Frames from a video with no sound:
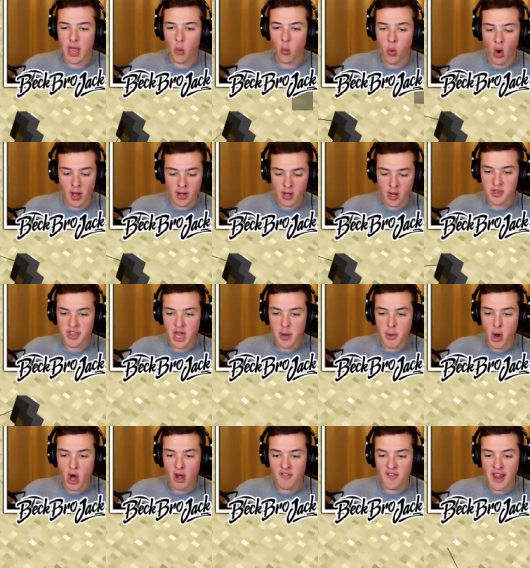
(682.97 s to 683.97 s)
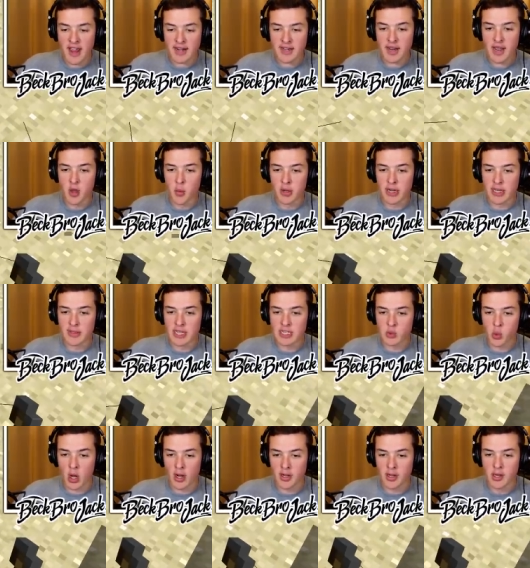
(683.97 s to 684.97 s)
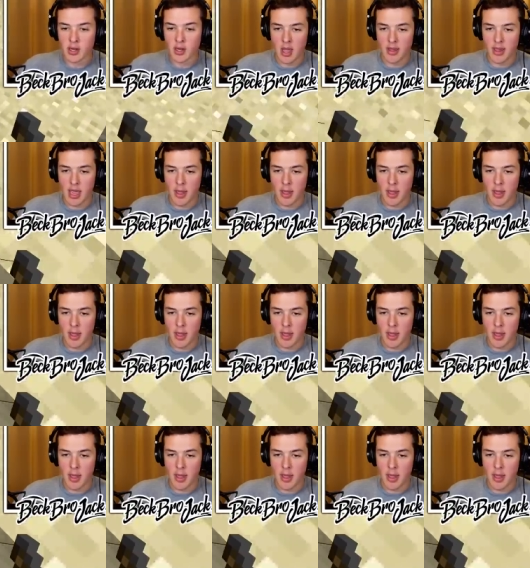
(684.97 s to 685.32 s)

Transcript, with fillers: we got one. Put that on my offhand. Then we need this one. A uh,